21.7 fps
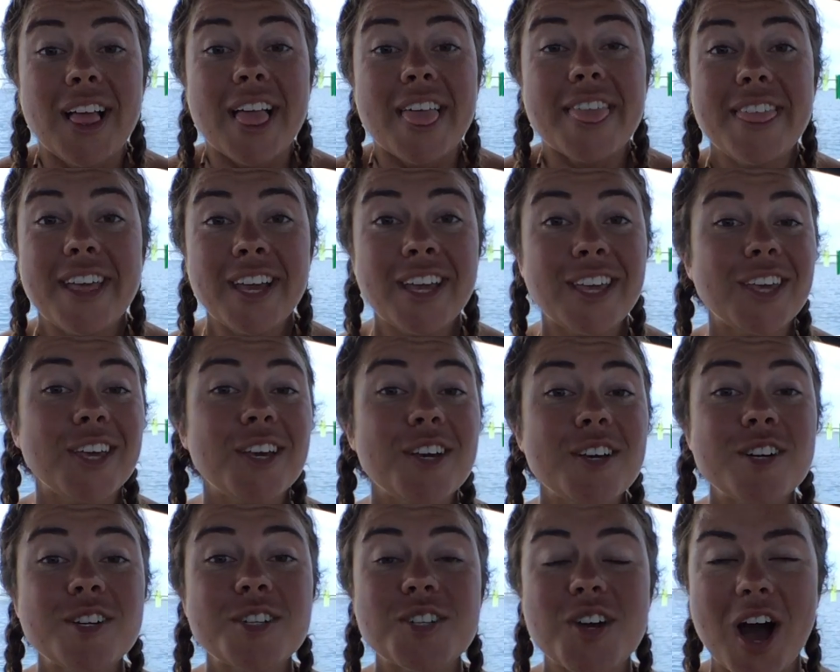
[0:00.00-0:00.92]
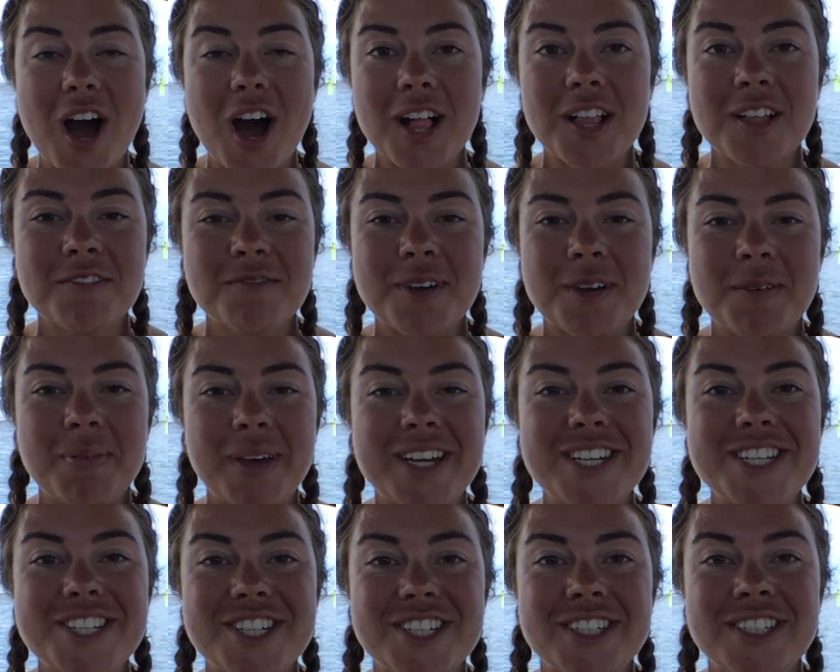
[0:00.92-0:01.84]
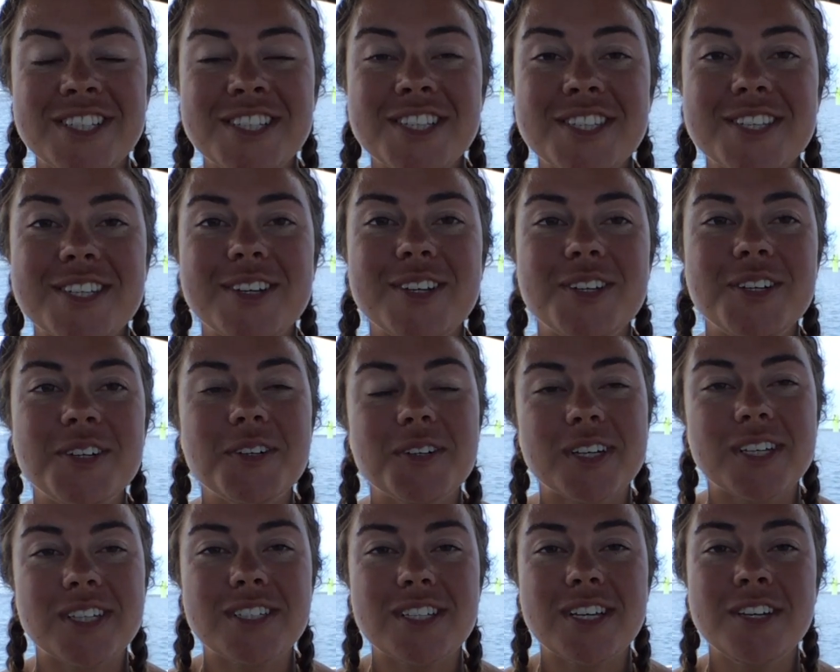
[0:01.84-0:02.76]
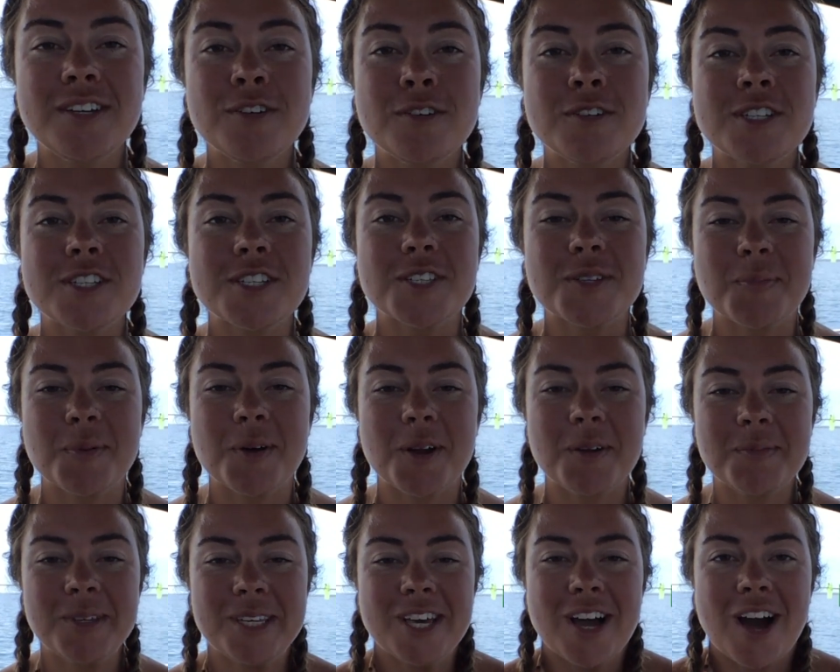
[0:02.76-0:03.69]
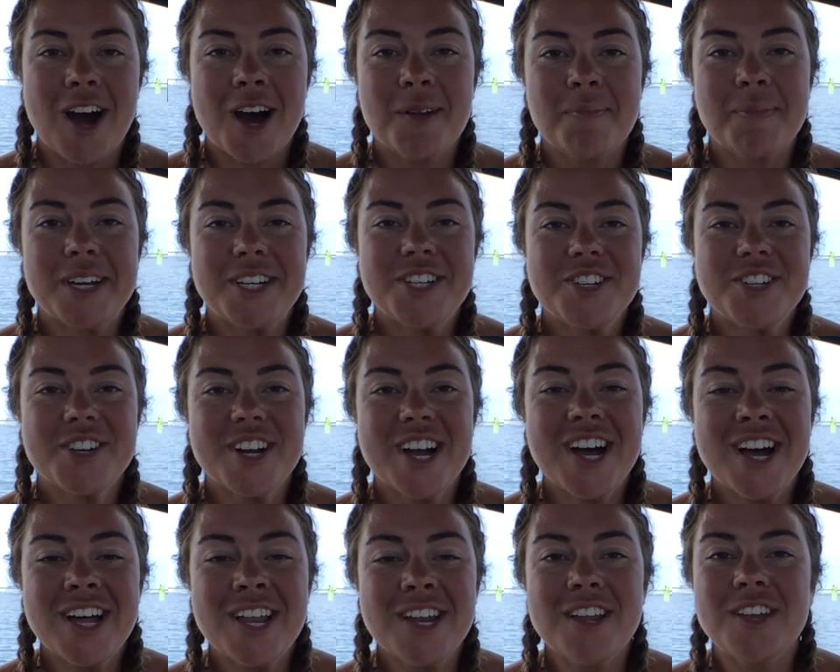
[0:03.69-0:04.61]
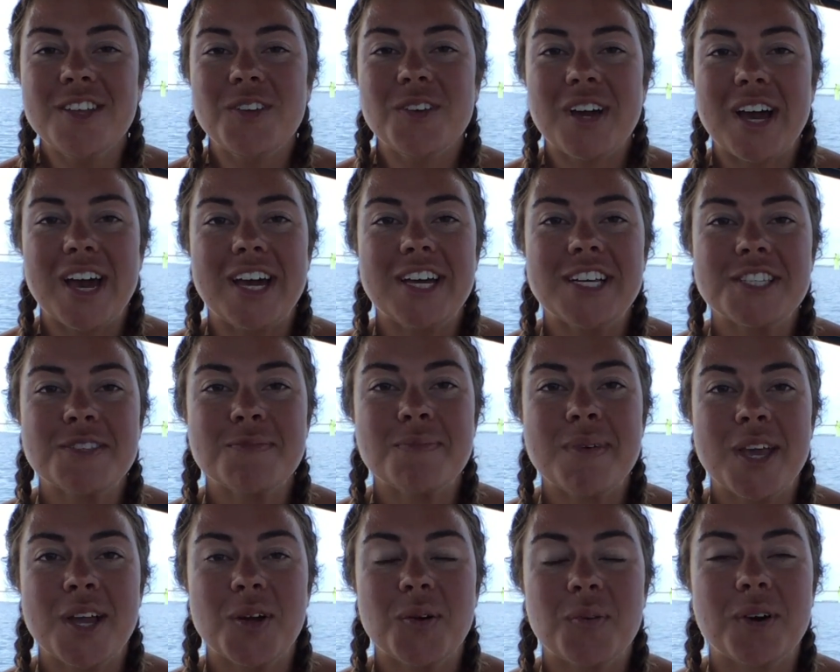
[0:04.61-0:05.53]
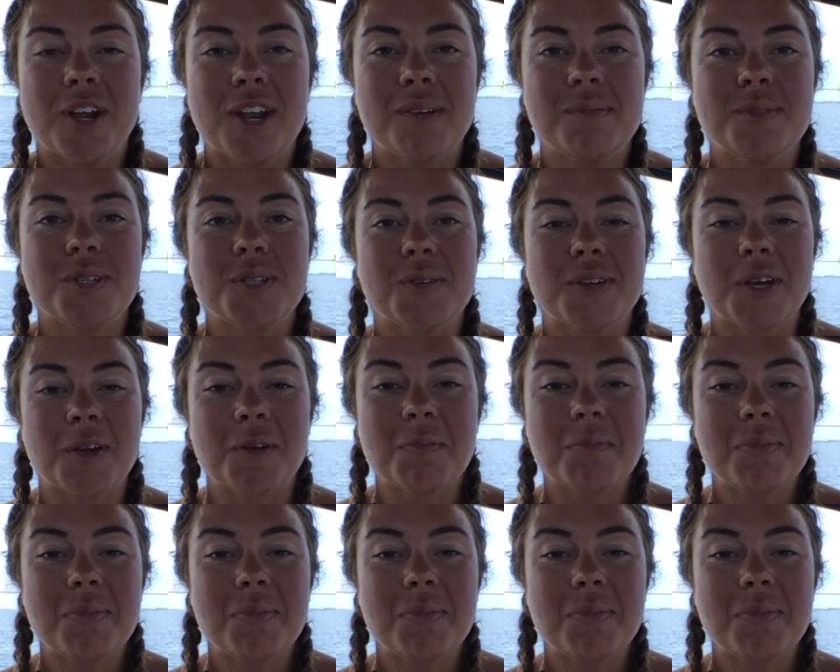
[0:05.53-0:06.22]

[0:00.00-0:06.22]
Thank you to all of my patrons who continue to support me on Patreon. You guys make what I'm doing